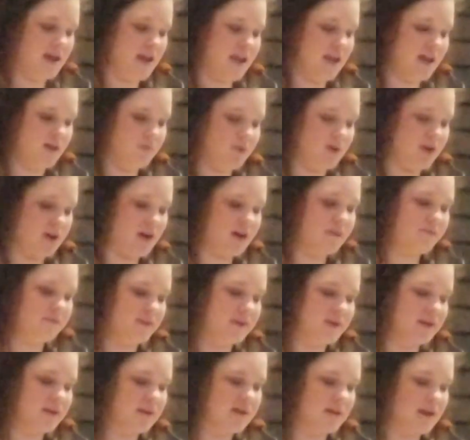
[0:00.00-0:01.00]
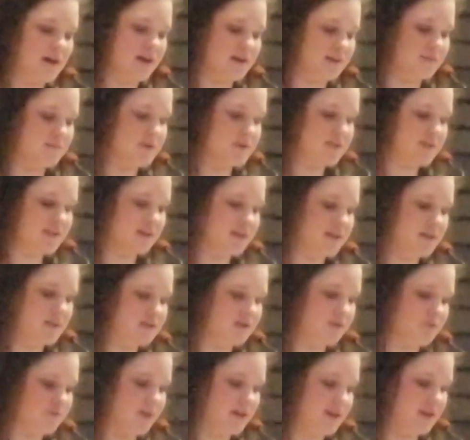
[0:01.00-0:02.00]
He would often anonymously
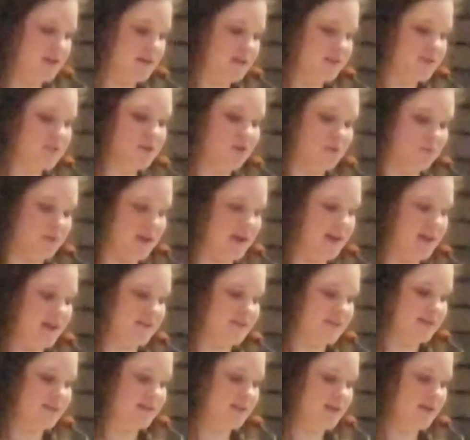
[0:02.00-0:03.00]
donate